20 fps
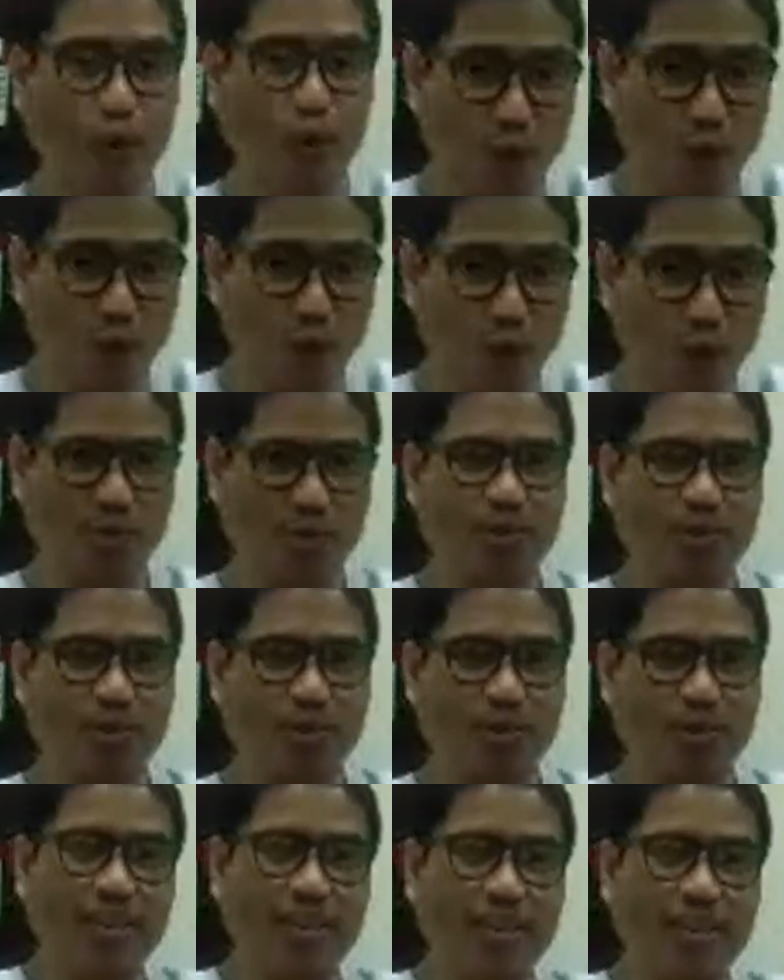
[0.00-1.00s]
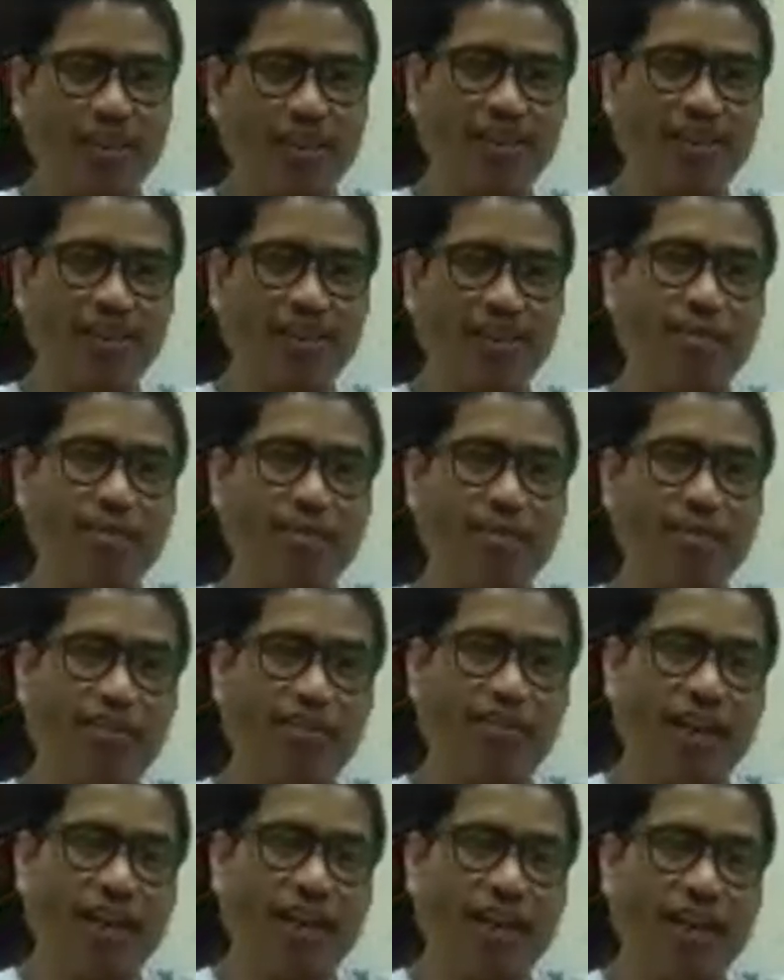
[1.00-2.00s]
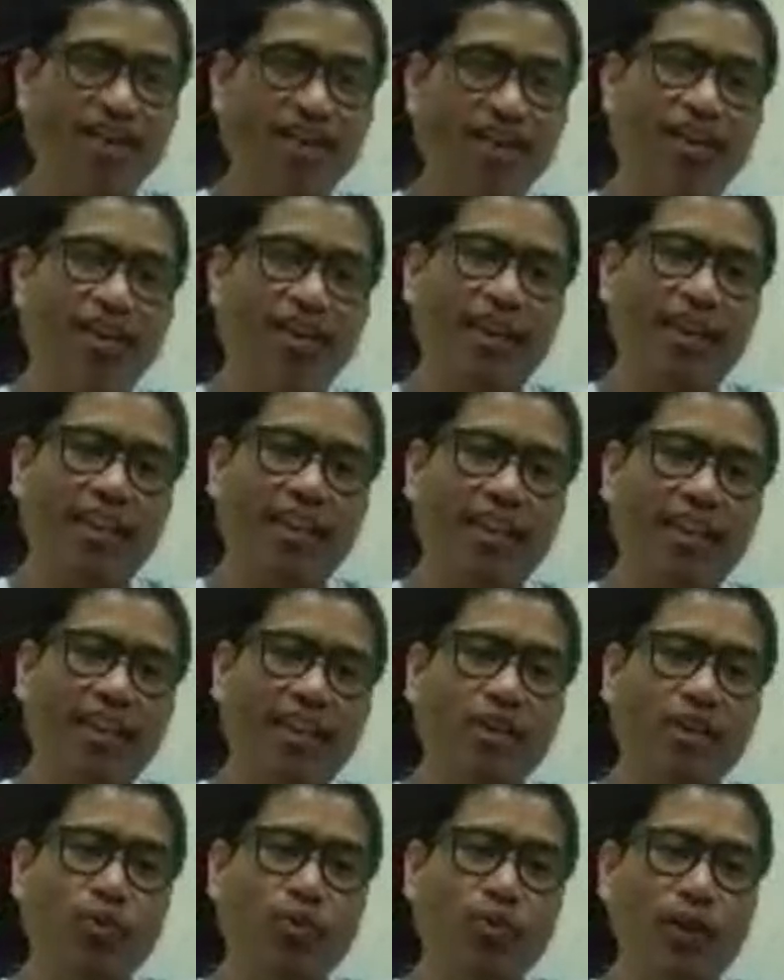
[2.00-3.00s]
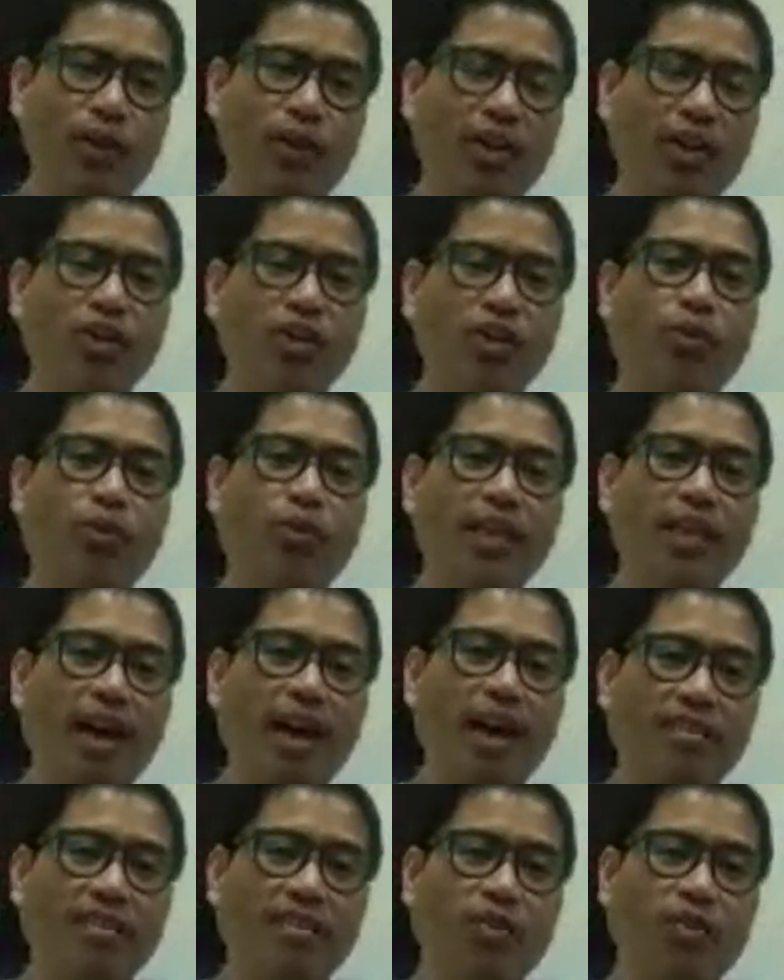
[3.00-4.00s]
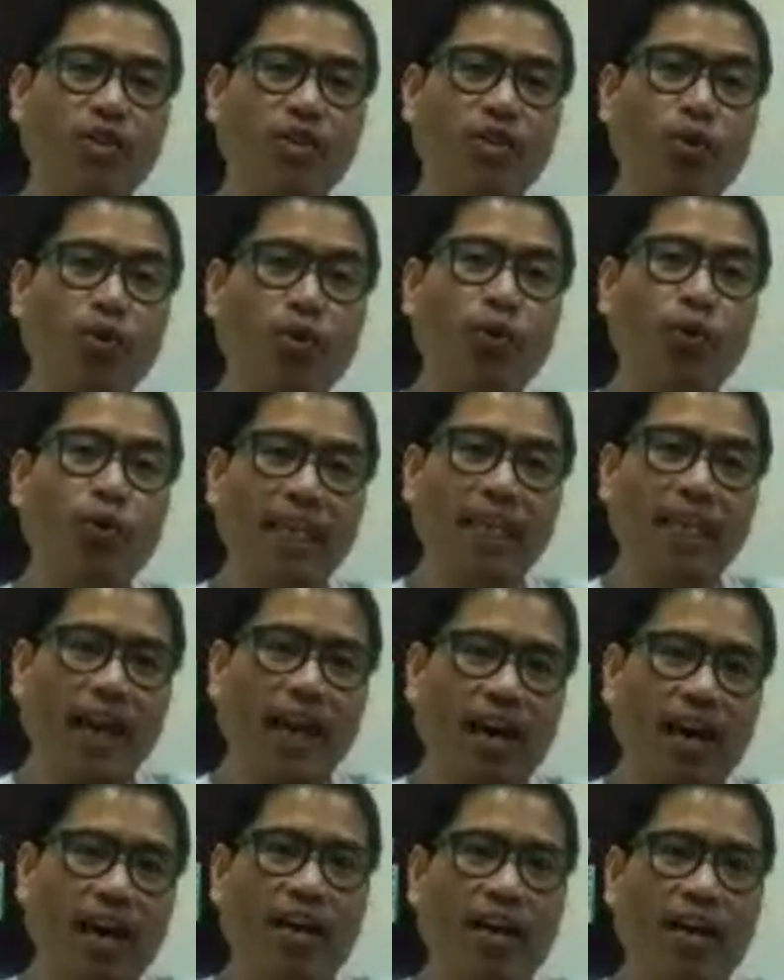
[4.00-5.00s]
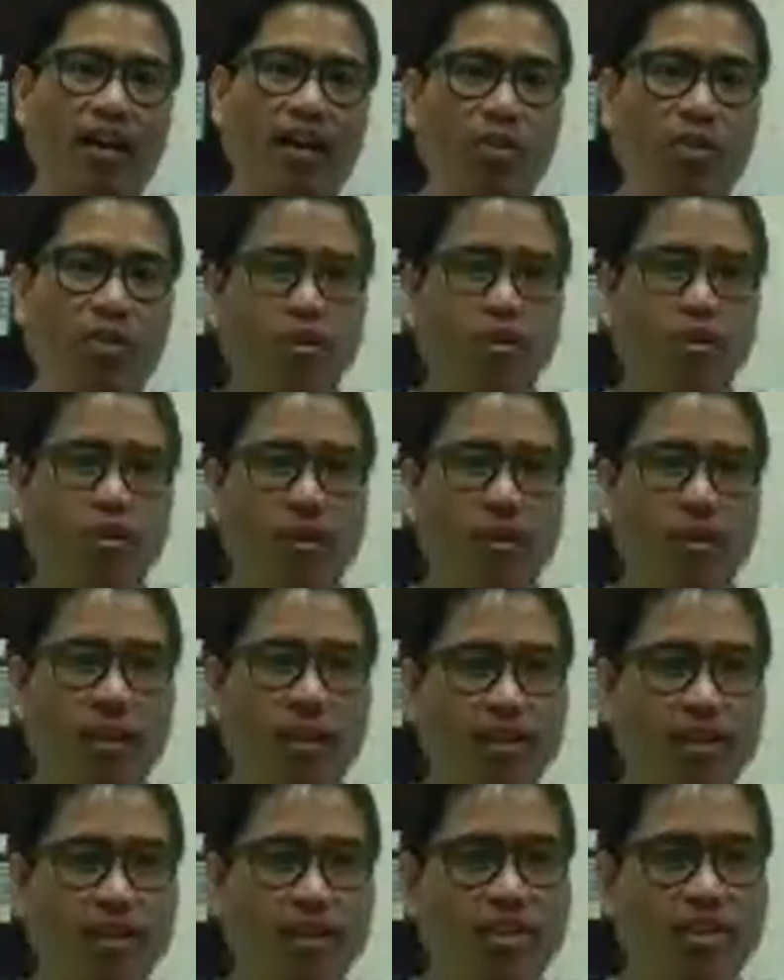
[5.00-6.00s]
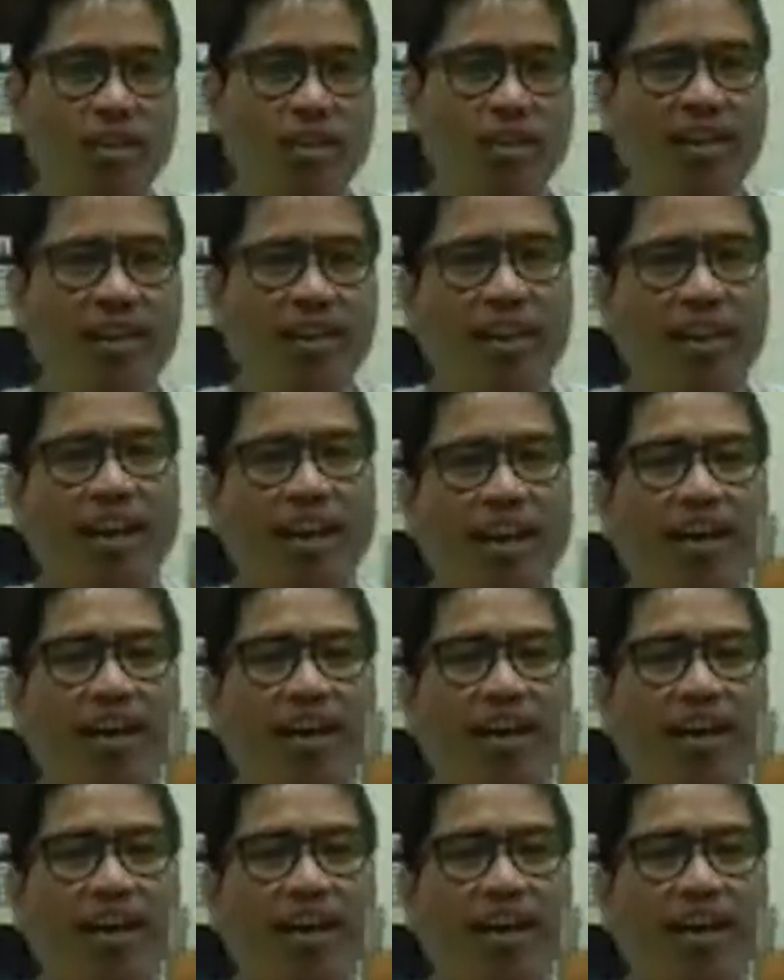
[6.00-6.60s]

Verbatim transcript: Of course, because that is a gallbladder, right? you have a uric, uric acid or urea. Okay, my gosh.